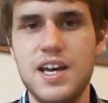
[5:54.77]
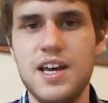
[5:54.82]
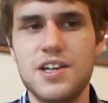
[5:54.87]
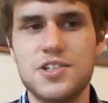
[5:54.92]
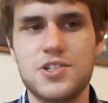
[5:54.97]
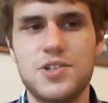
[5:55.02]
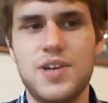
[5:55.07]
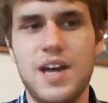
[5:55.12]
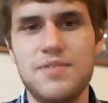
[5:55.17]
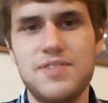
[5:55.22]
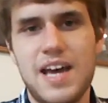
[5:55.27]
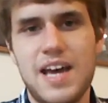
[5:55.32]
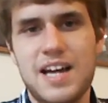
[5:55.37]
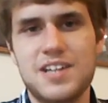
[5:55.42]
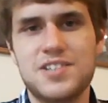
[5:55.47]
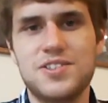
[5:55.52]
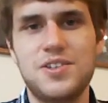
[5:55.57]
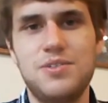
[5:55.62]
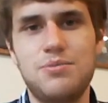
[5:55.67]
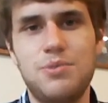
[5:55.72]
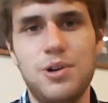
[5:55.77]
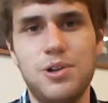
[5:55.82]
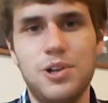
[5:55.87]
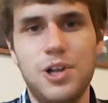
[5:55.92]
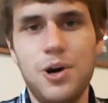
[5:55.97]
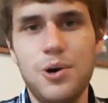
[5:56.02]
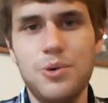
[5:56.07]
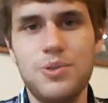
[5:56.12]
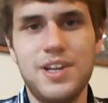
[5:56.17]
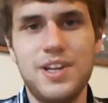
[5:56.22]
So you have to actually
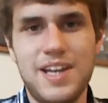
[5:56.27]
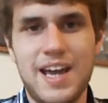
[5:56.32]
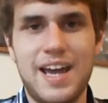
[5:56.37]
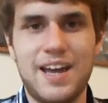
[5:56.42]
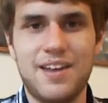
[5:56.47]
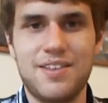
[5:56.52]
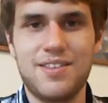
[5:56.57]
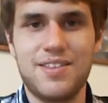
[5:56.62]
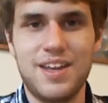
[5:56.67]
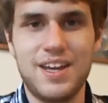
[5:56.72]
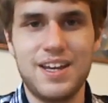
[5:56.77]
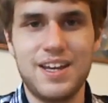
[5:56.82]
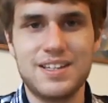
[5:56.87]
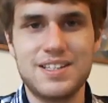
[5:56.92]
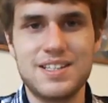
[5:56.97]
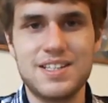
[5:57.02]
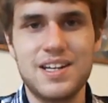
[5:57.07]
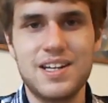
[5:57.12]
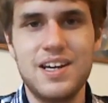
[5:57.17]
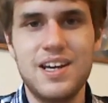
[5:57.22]
reload the dang things.